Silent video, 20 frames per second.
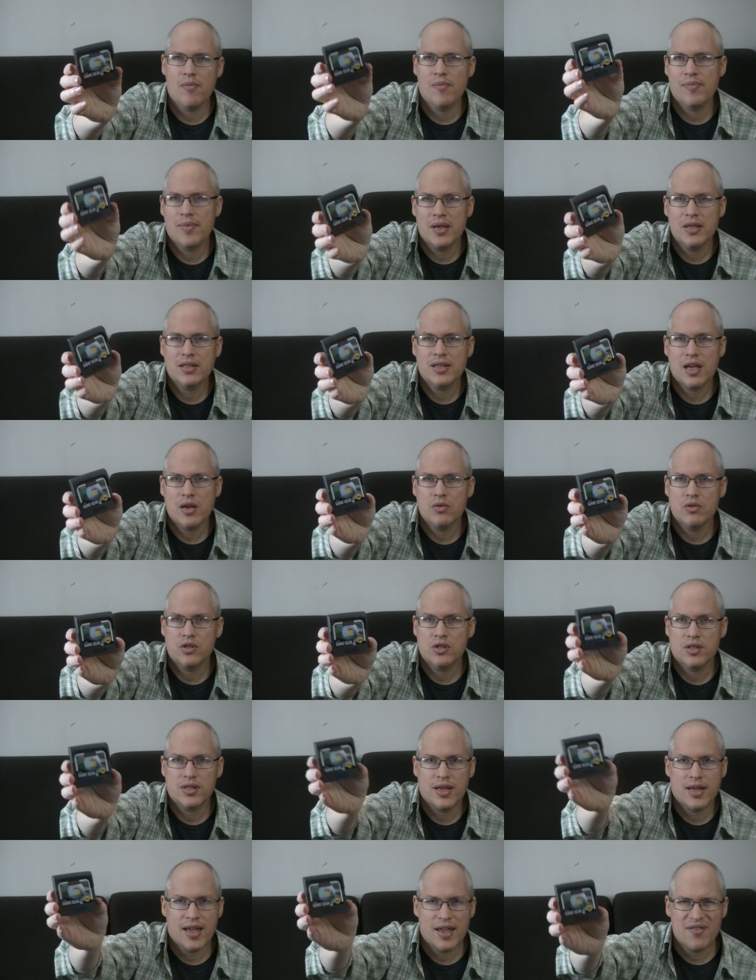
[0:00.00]
basically I was
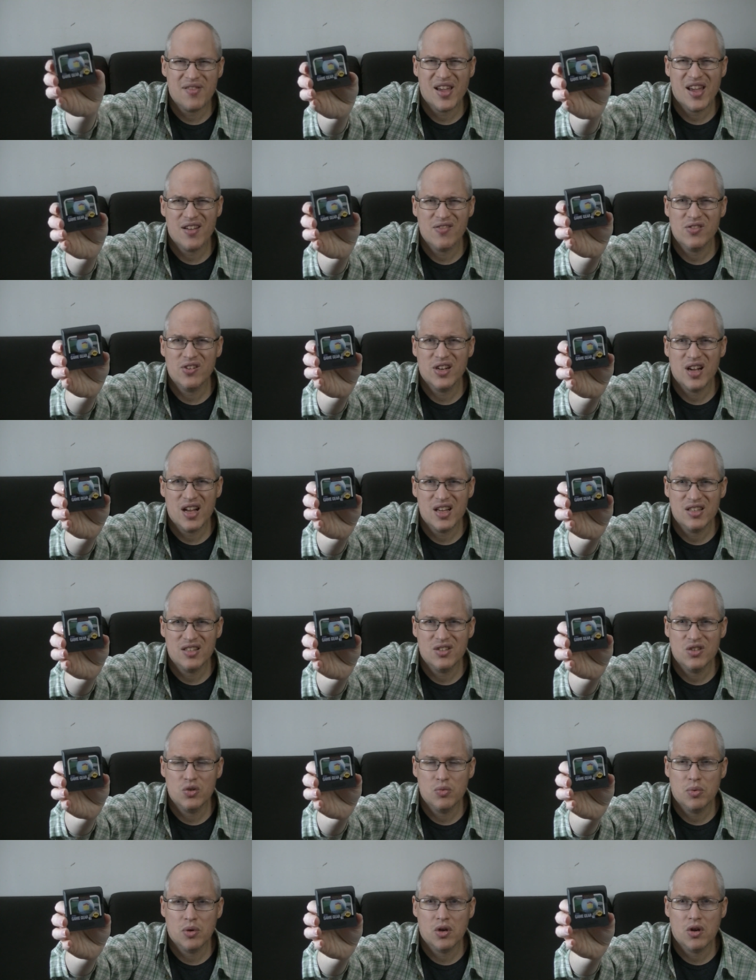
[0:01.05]
just like, have I ever gotten
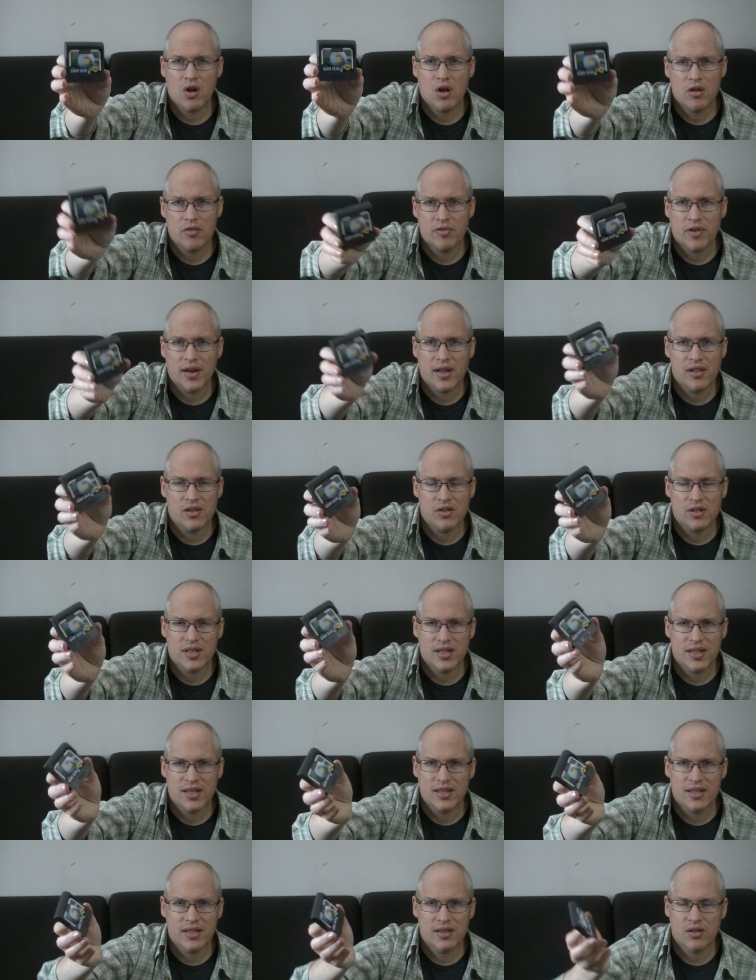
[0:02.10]
Super Golf? And I looked
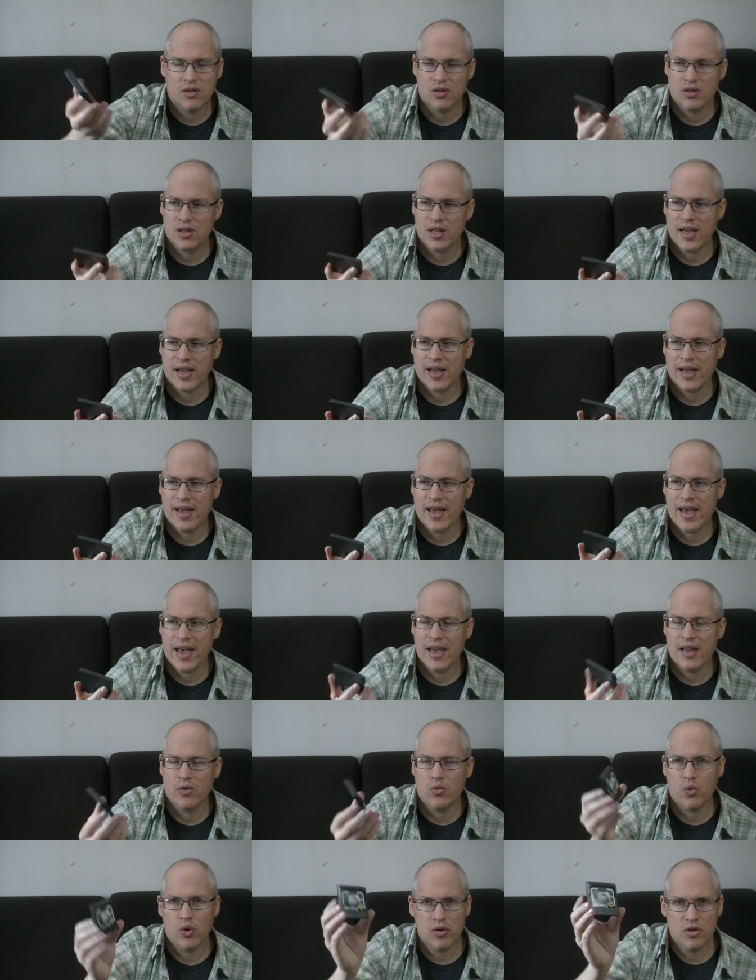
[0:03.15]
and it didn't look like I
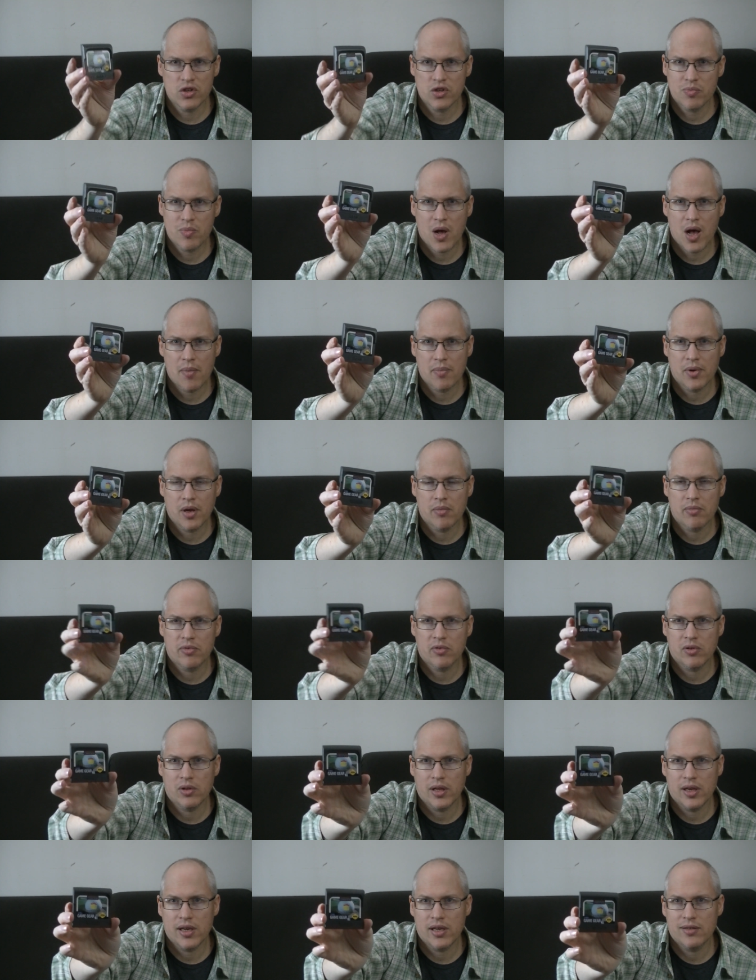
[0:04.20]
had. One just popped up
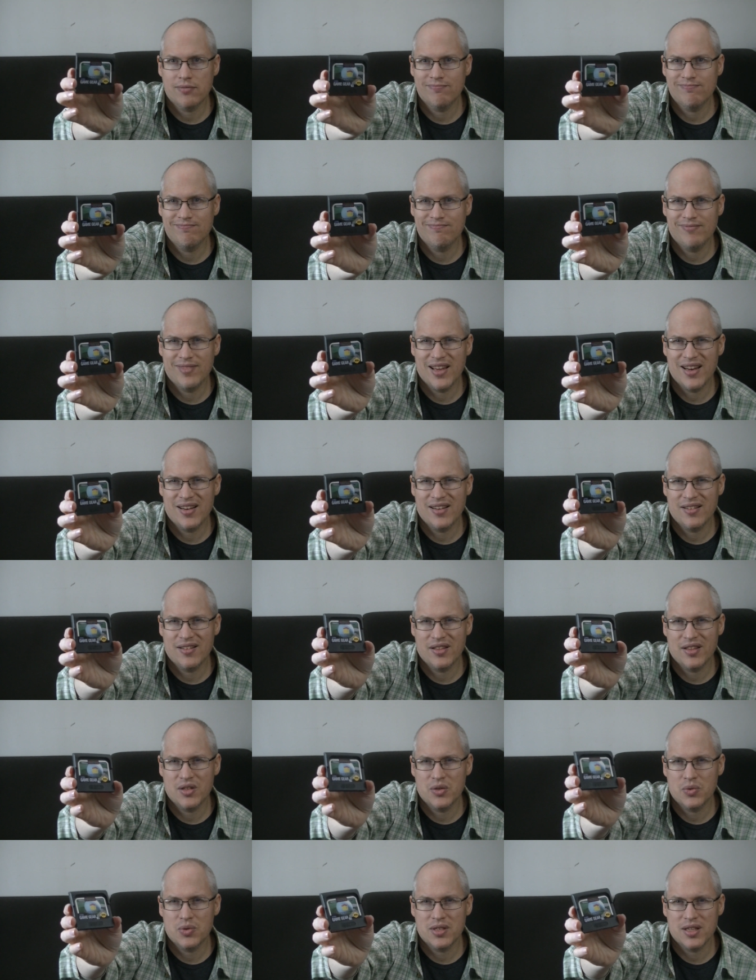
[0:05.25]
for like,
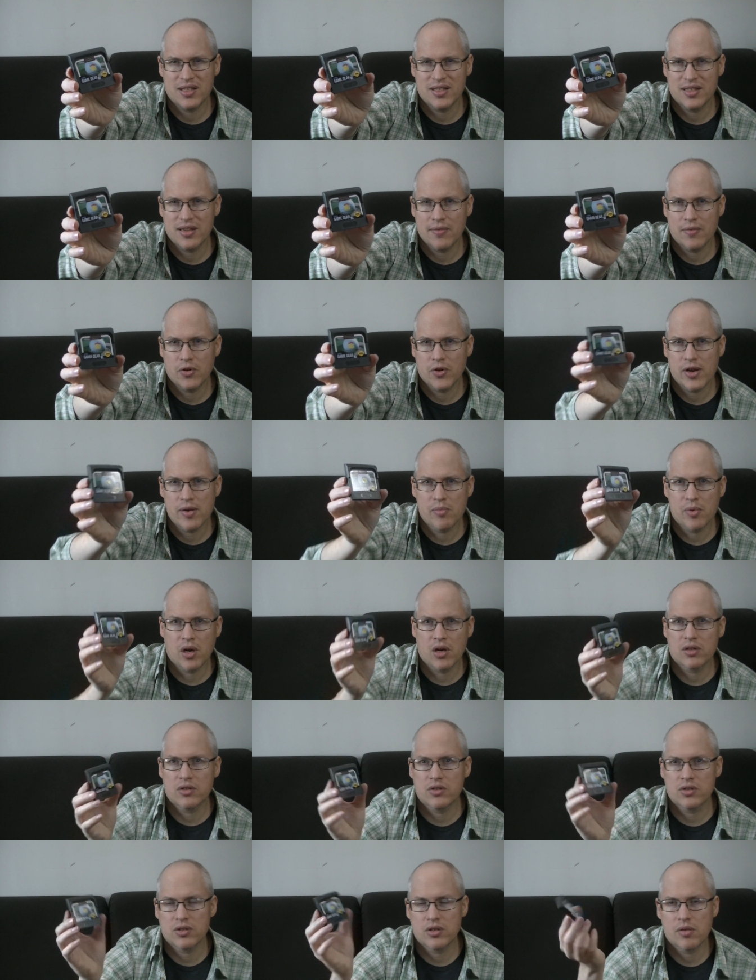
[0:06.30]
this was like $7 or
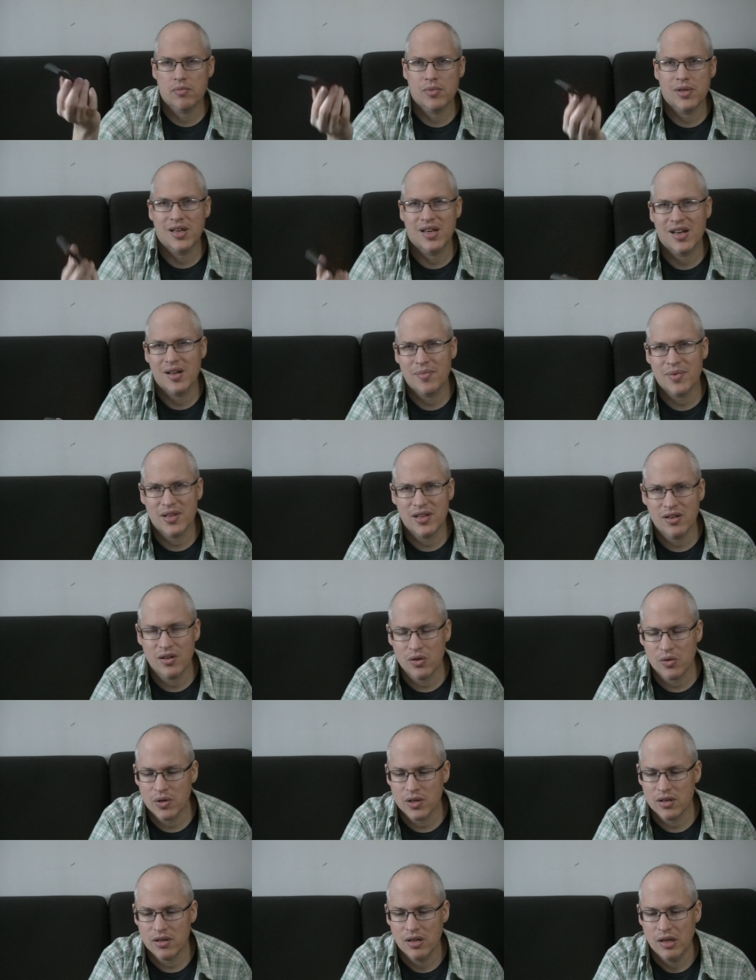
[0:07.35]
$8 or something, and I'm like, you
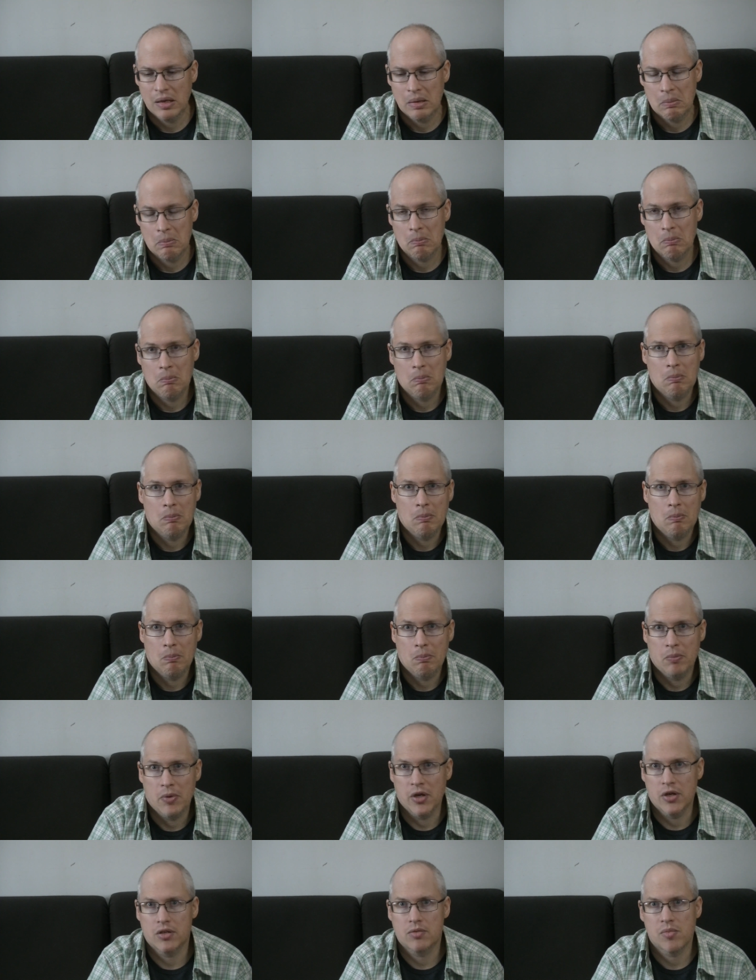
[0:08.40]
know what?
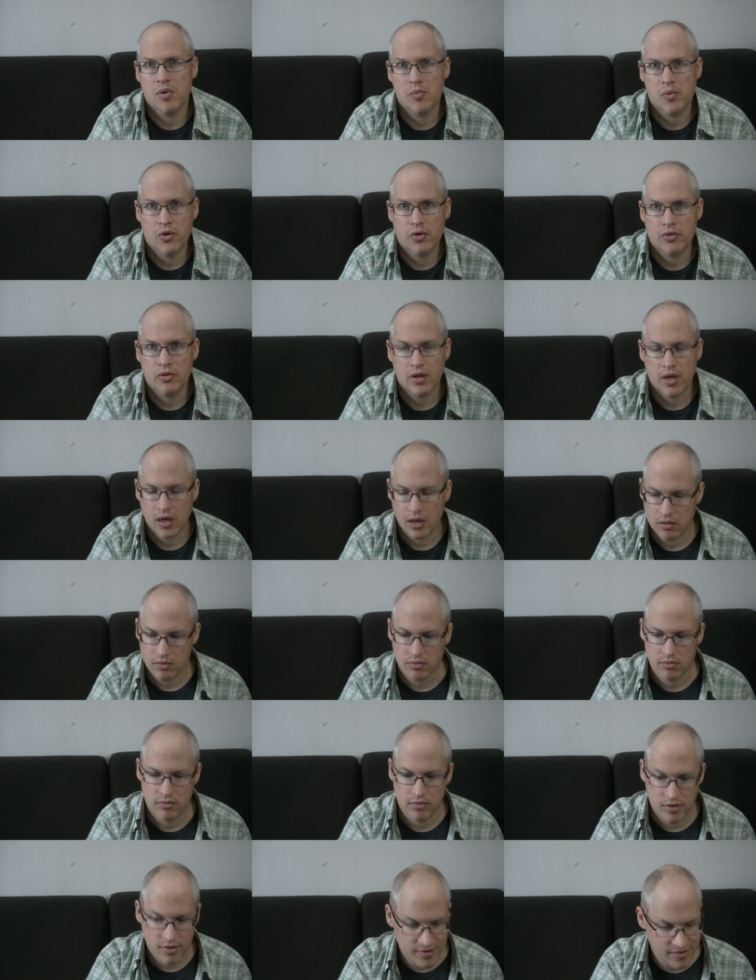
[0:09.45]
It's my birthday.
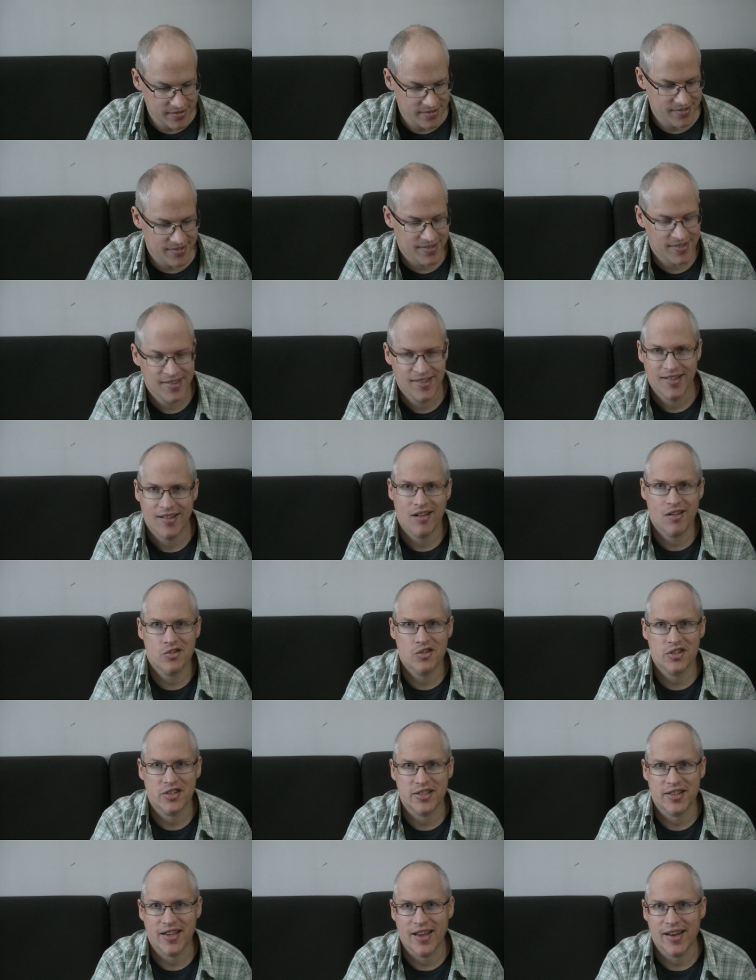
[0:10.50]
I'll
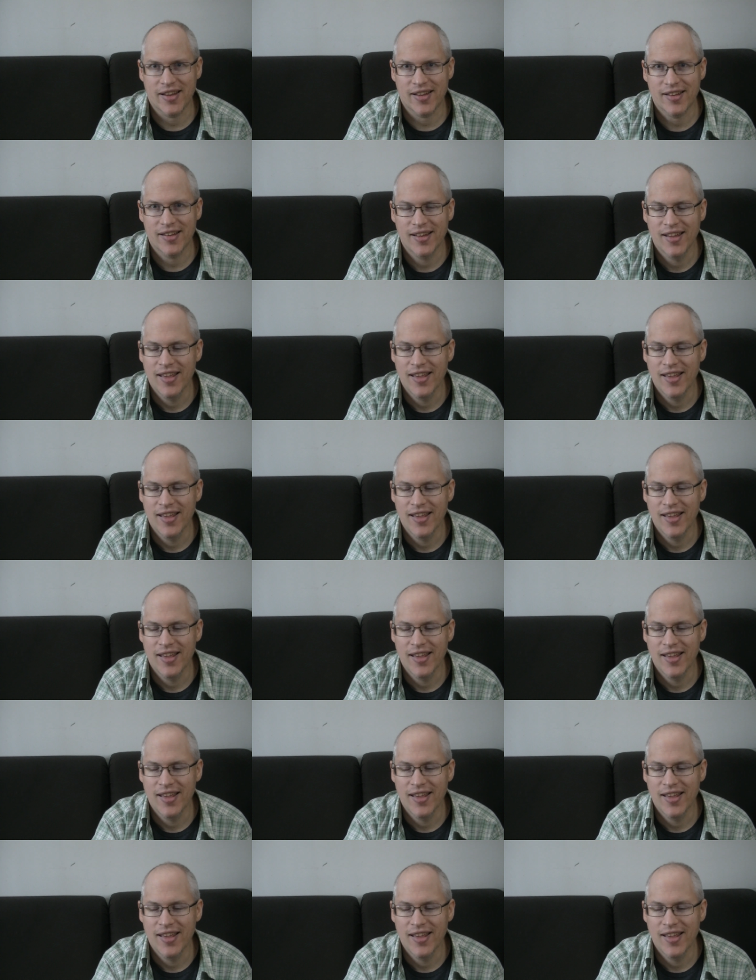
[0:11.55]
just get it,